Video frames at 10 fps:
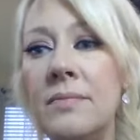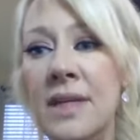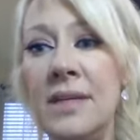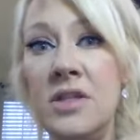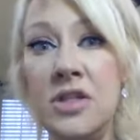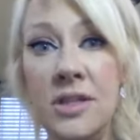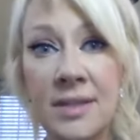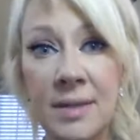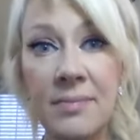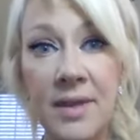It's
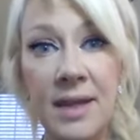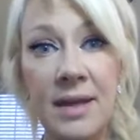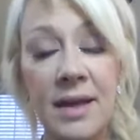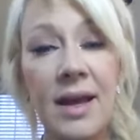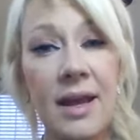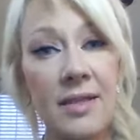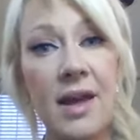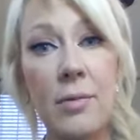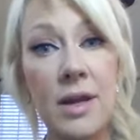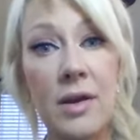just something
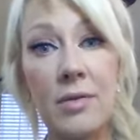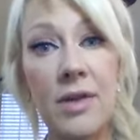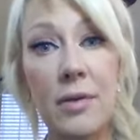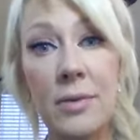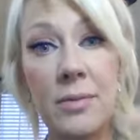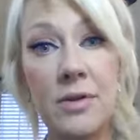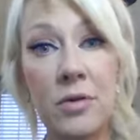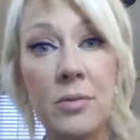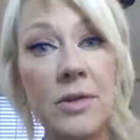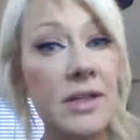that we would
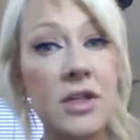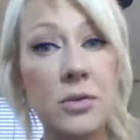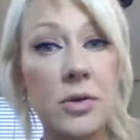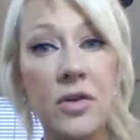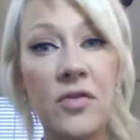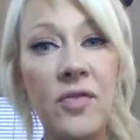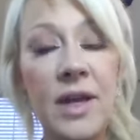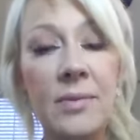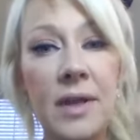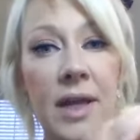normally do with our
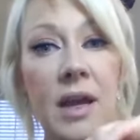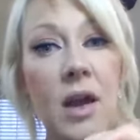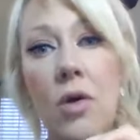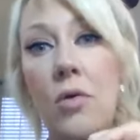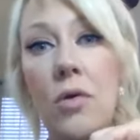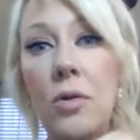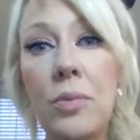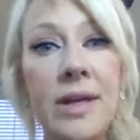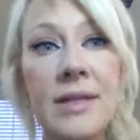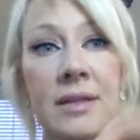family. or
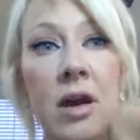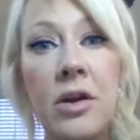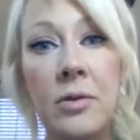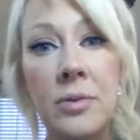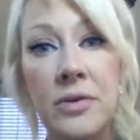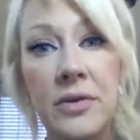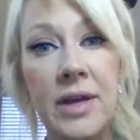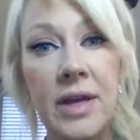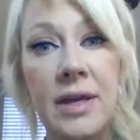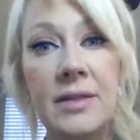play soccer with your
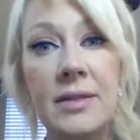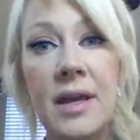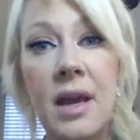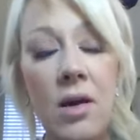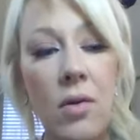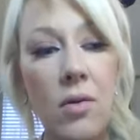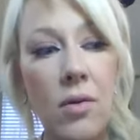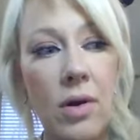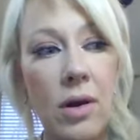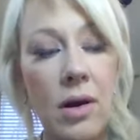kids,
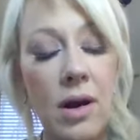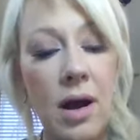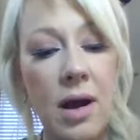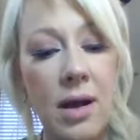or